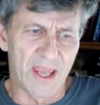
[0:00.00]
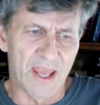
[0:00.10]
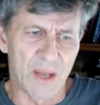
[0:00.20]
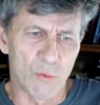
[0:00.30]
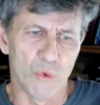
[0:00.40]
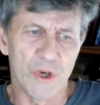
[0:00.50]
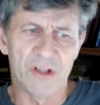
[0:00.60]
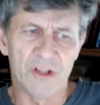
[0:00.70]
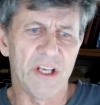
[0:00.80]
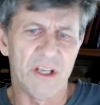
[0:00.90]
it
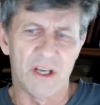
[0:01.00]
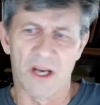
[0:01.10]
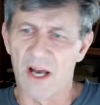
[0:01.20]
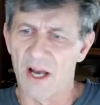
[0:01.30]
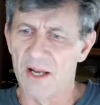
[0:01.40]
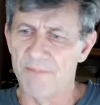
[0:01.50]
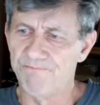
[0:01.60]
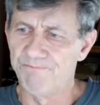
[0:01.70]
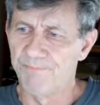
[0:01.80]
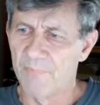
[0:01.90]
really,
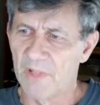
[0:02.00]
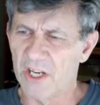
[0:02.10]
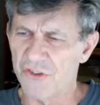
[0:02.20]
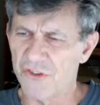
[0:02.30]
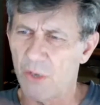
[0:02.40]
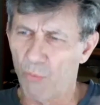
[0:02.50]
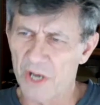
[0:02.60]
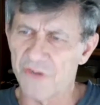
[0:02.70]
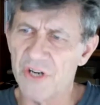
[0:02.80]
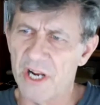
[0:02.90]
like I say,
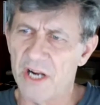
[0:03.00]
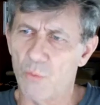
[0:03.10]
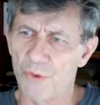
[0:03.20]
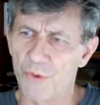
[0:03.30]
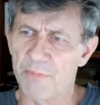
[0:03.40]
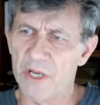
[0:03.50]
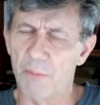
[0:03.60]
resonated with me.